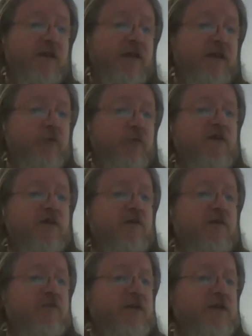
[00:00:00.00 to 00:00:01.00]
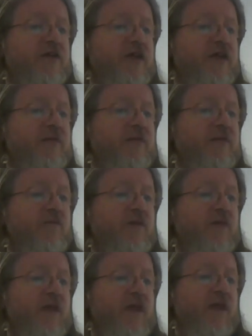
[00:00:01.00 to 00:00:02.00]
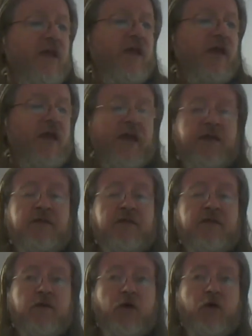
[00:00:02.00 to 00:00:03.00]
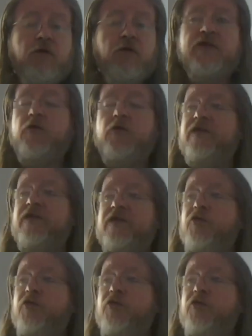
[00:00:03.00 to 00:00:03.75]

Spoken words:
the languages, and once again. And also, what's